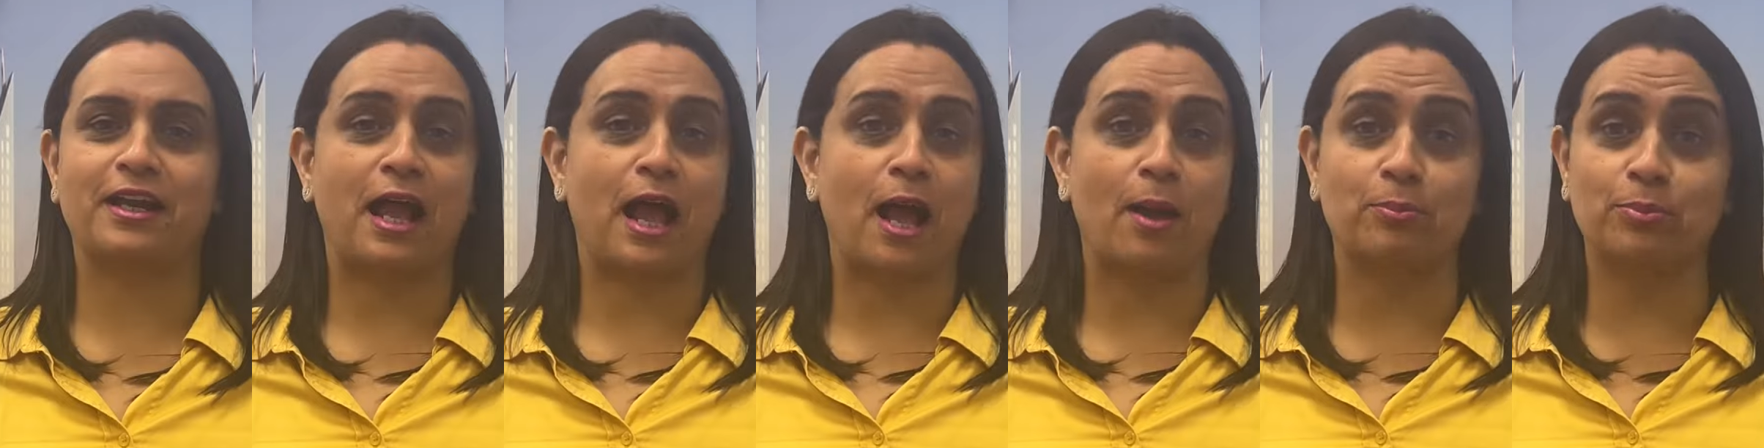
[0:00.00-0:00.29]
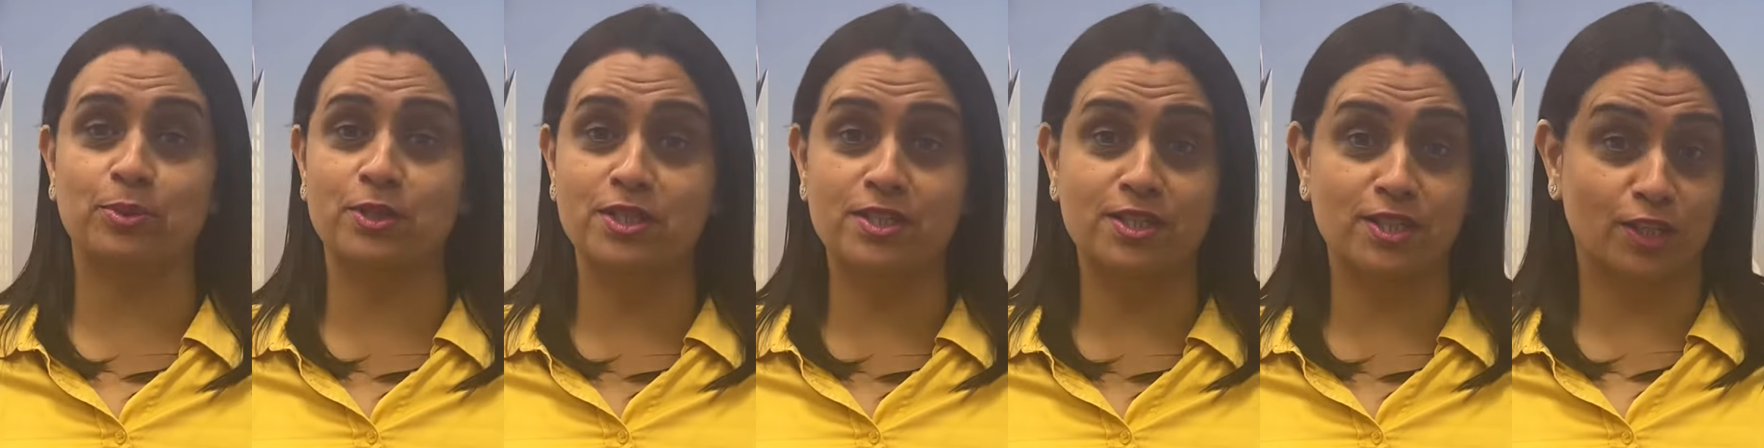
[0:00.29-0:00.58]

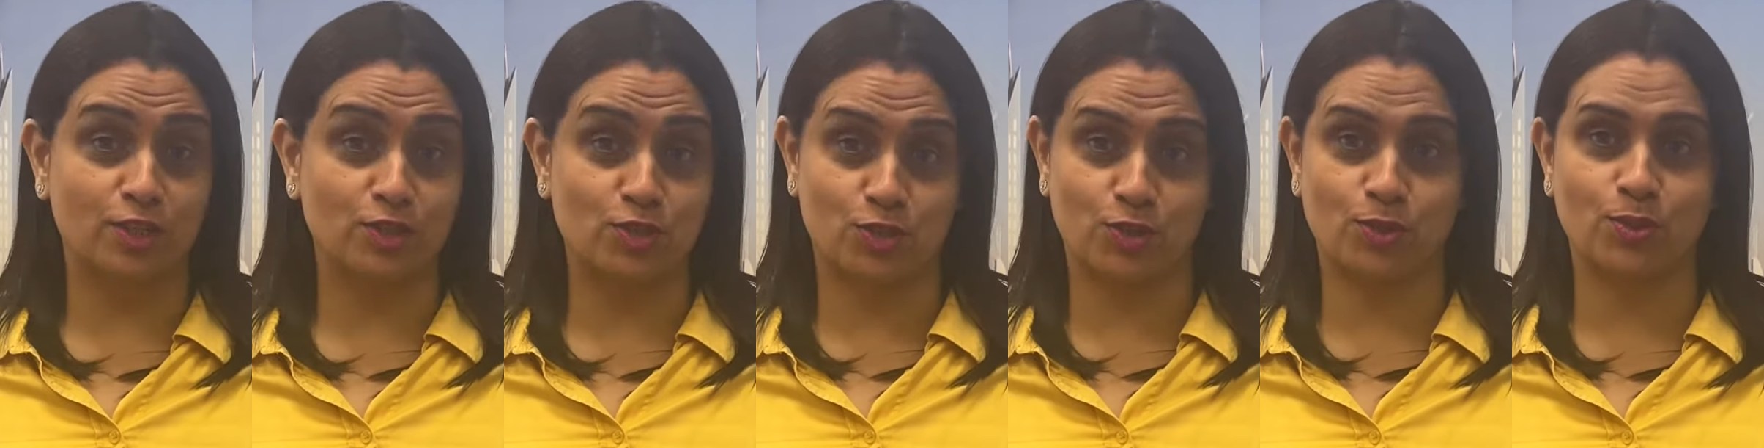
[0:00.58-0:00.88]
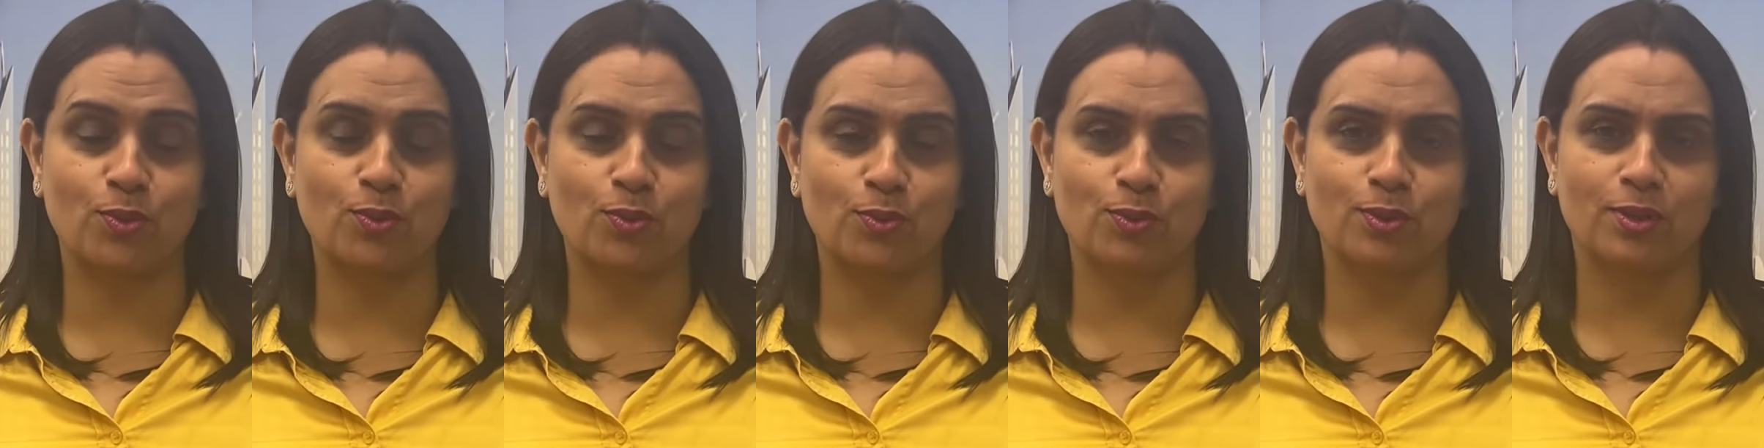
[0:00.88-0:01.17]
happens in
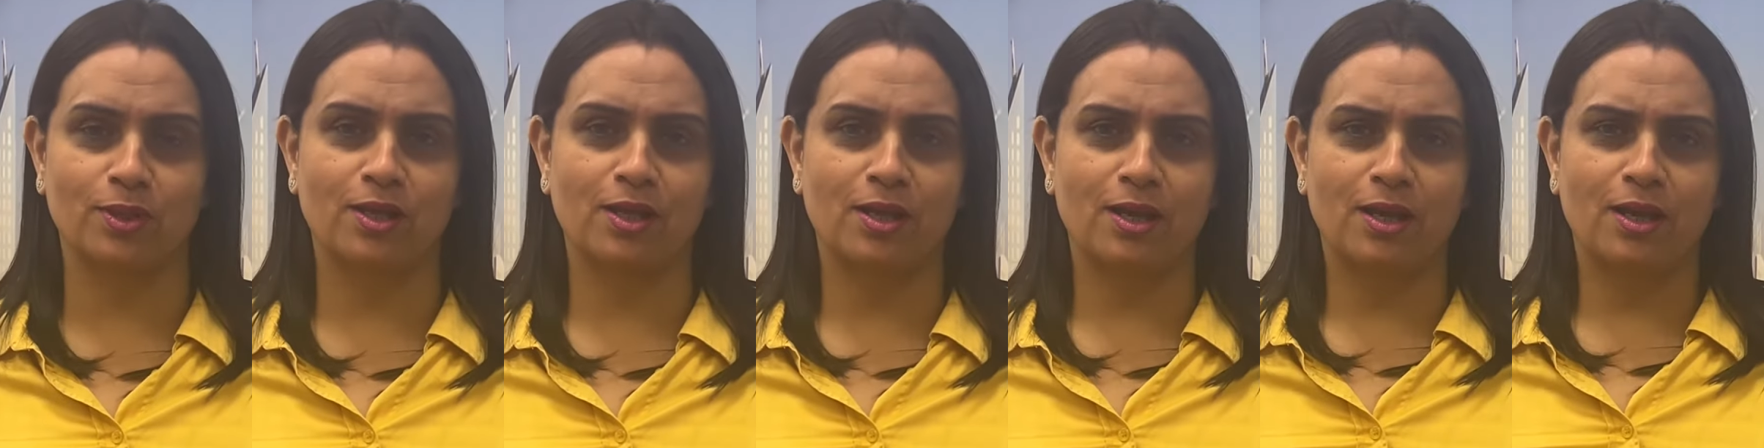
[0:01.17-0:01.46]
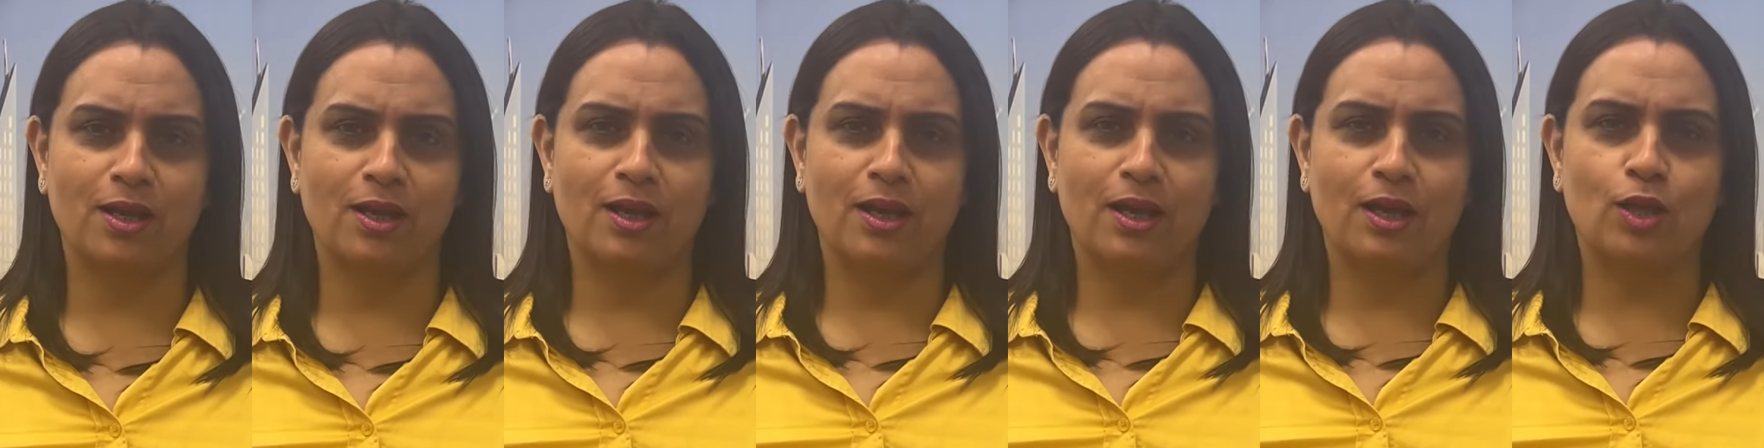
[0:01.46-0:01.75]
school.
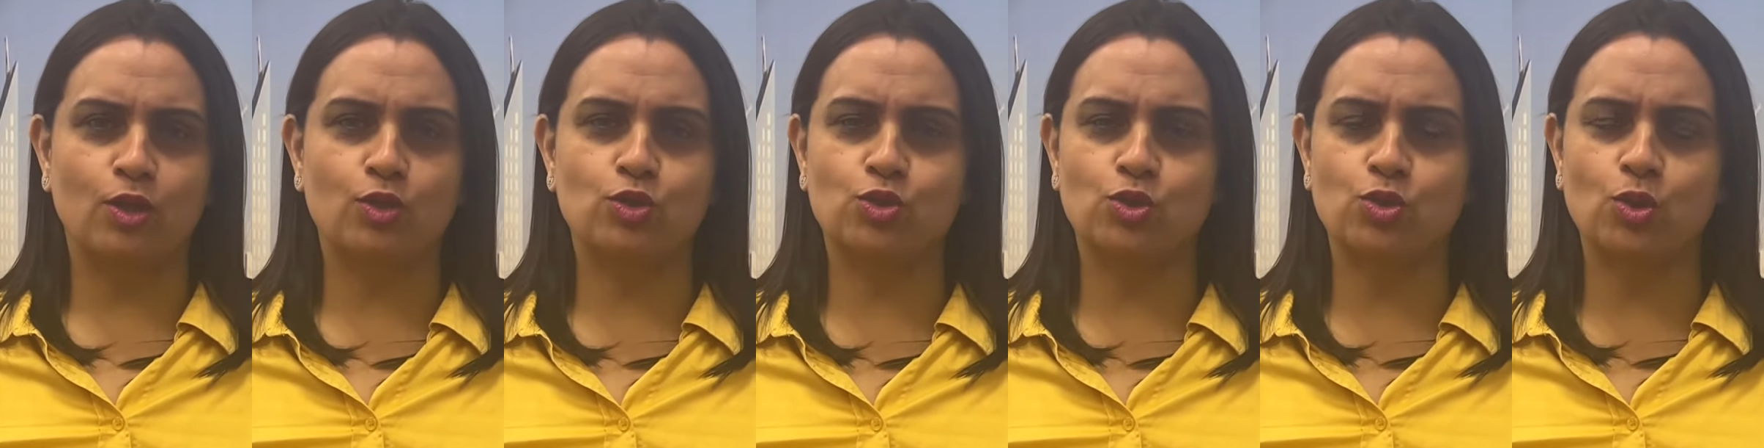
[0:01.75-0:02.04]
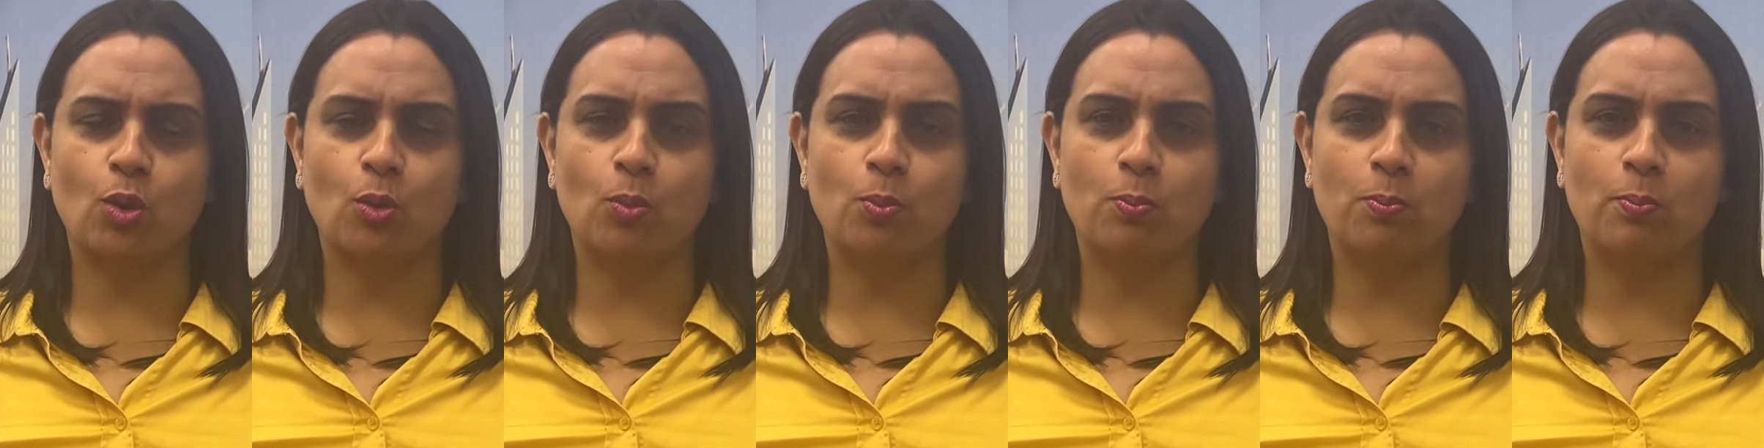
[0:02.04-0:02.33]

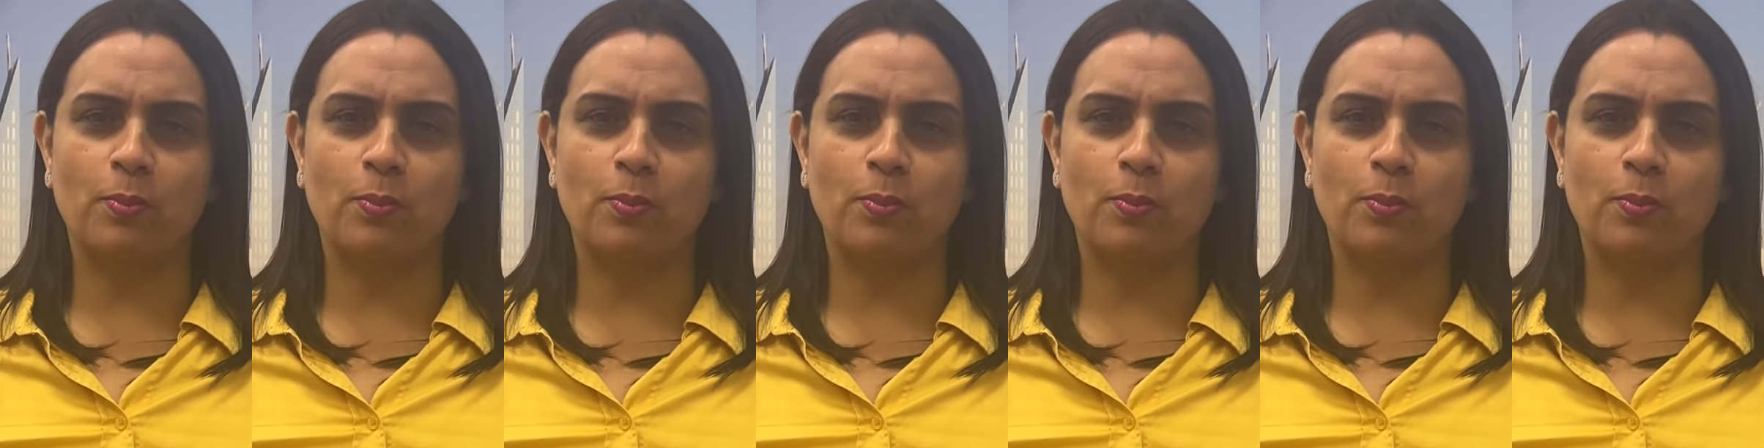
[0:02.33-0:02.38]
So,